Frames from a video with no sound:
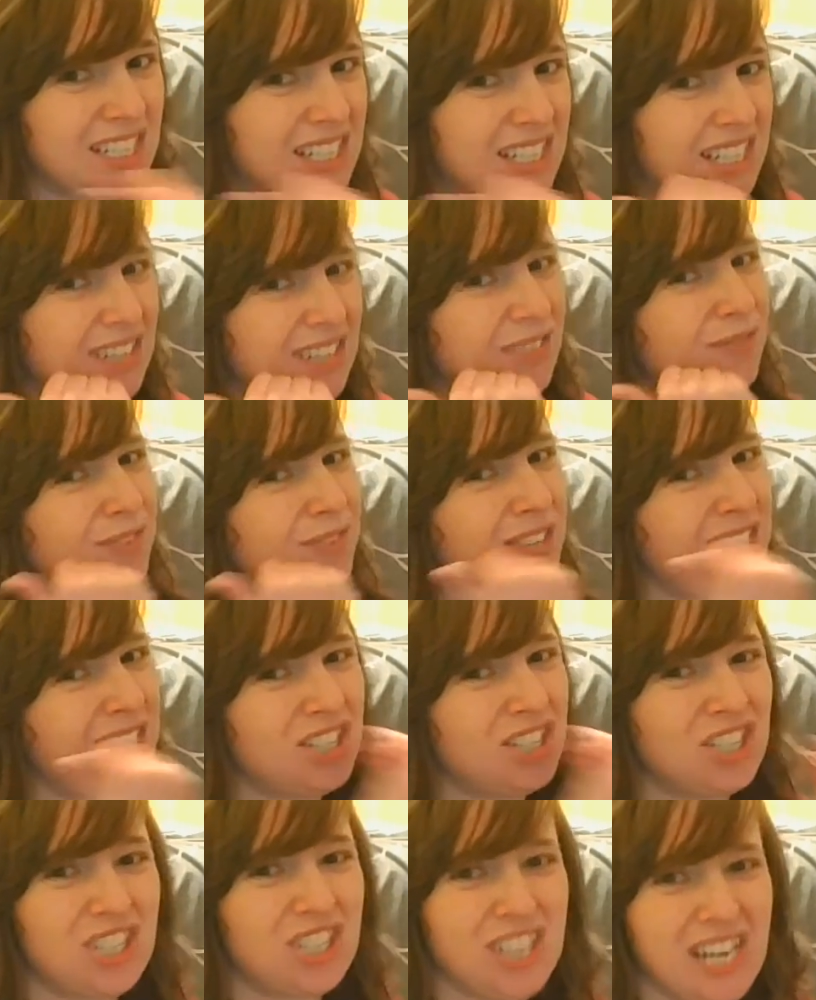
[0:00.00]
Like I feel
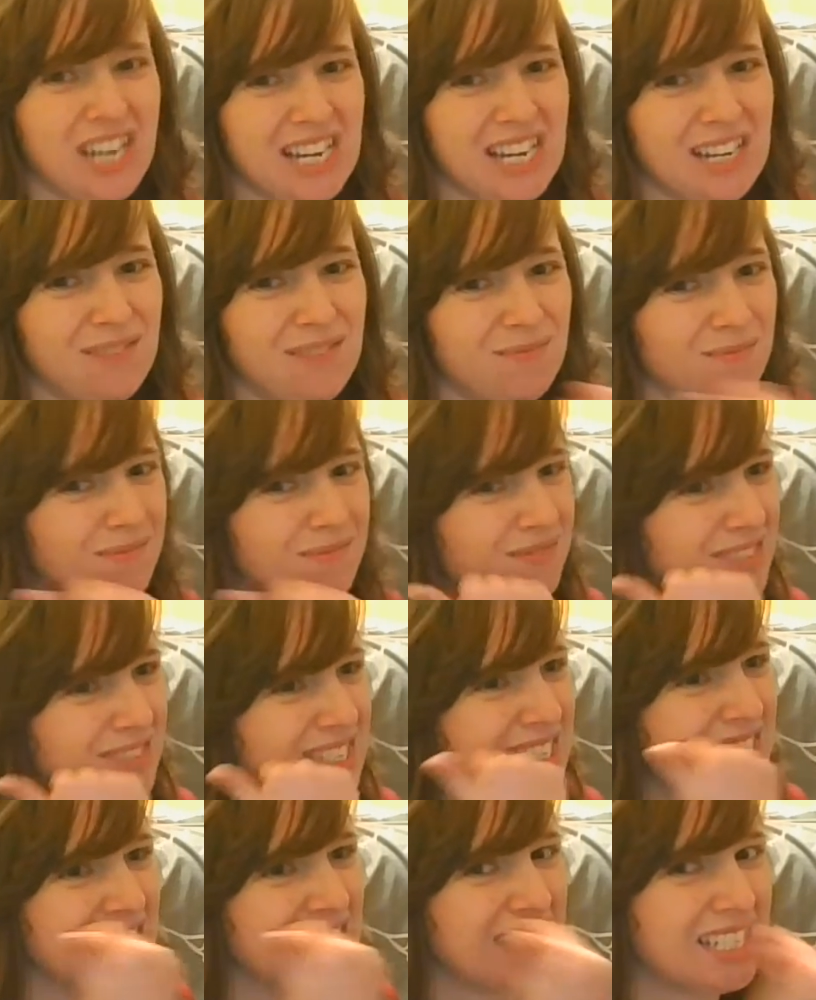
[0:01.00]
ashamed.
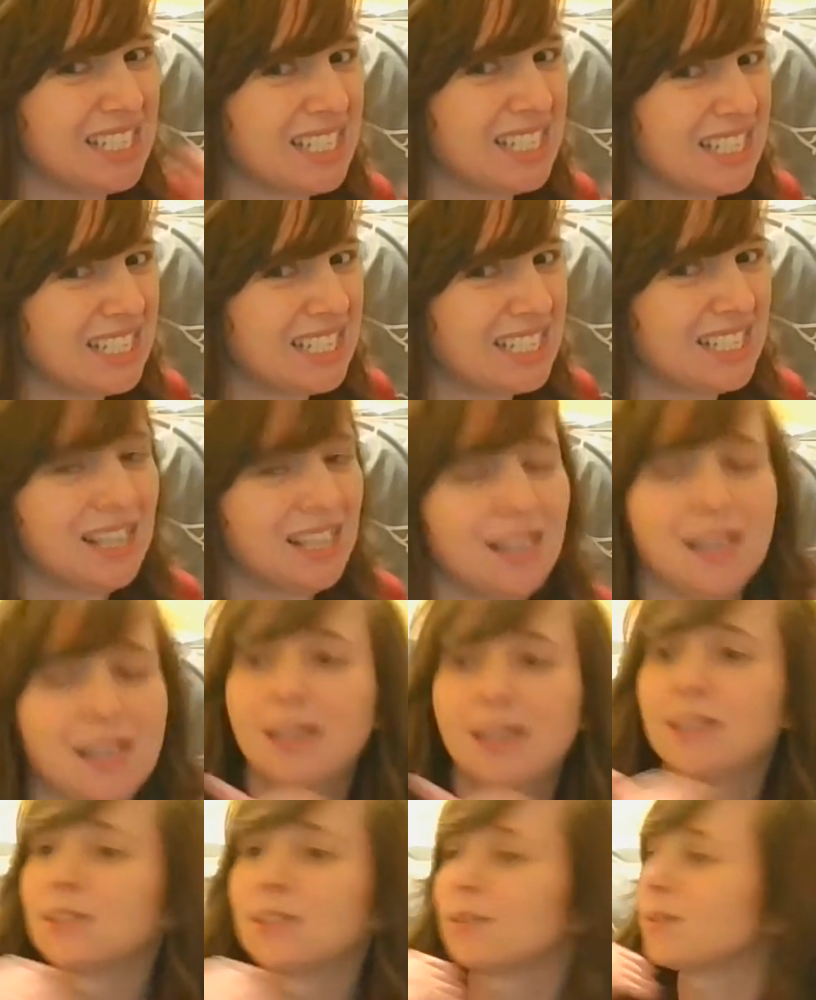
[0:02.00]

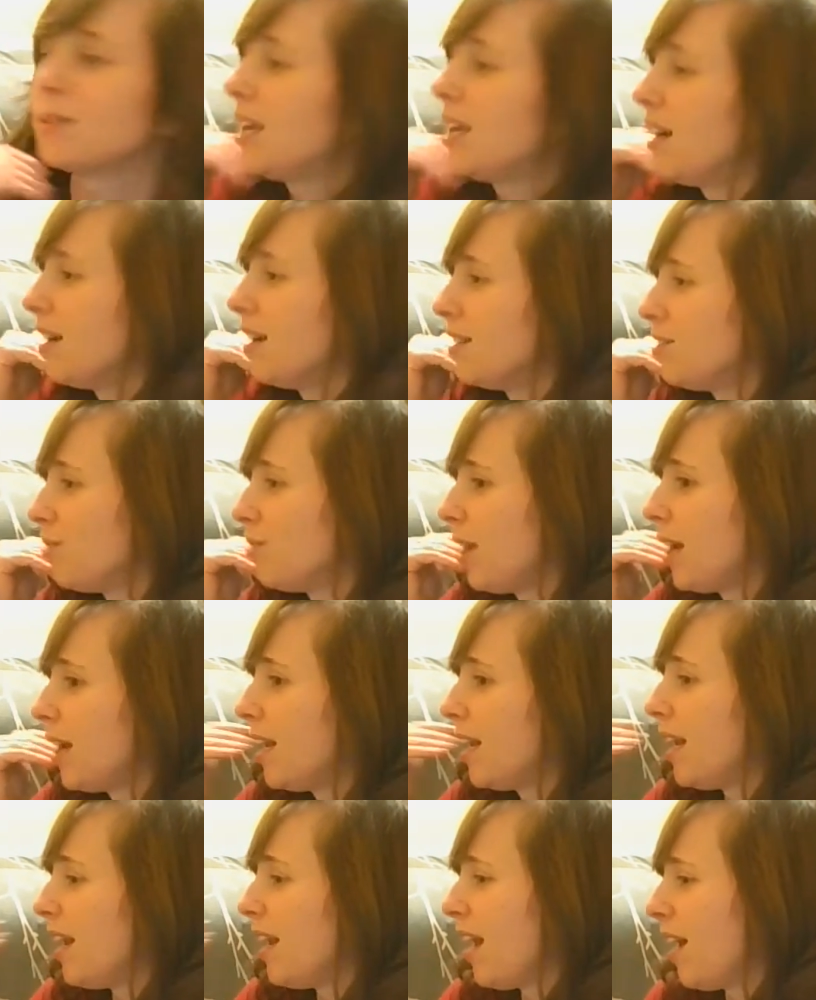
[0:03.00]
So it's kind of
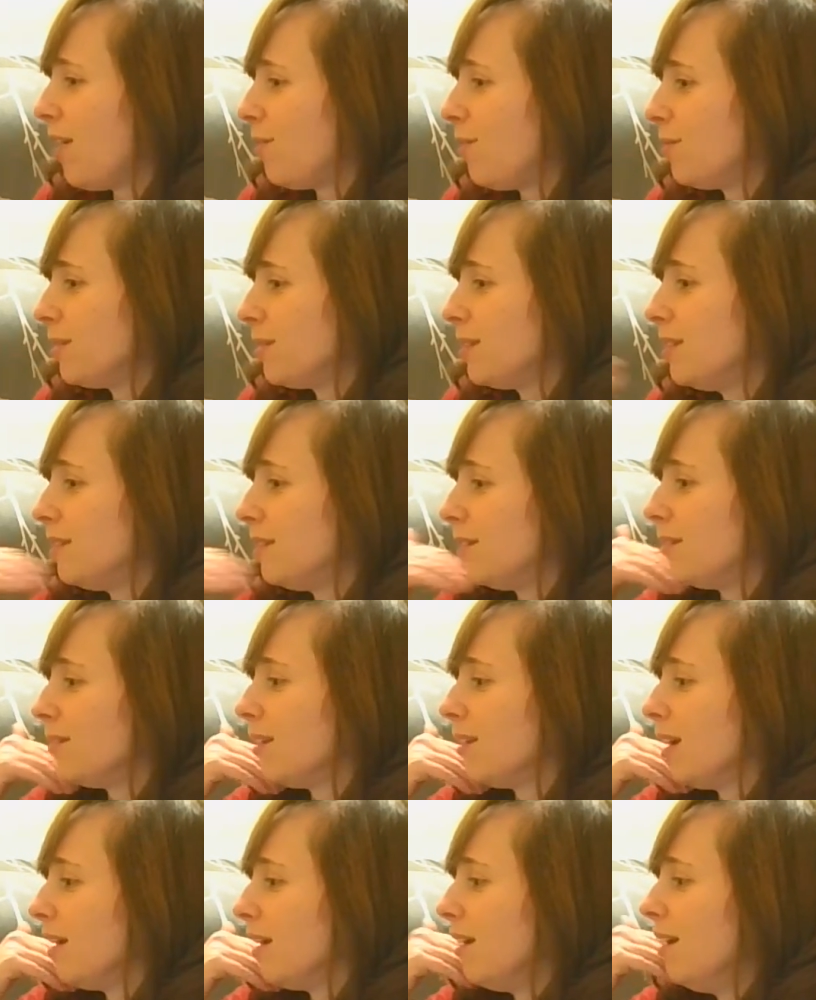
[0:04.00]
dragging it out.
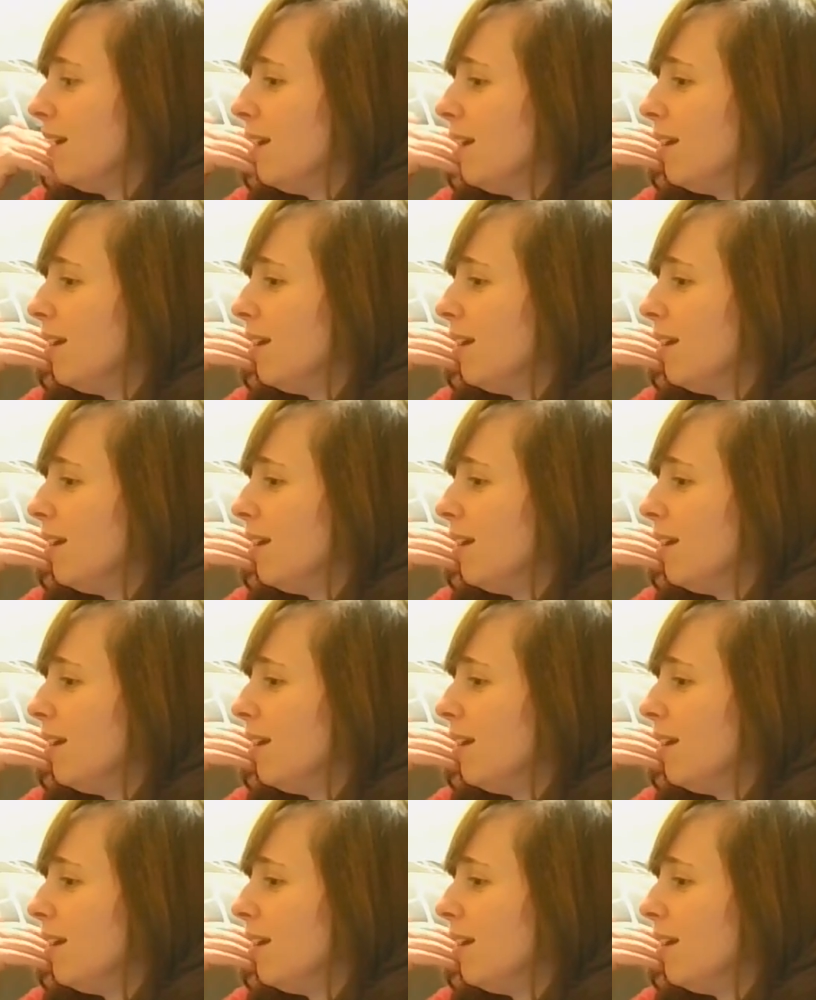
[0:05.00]
Okay.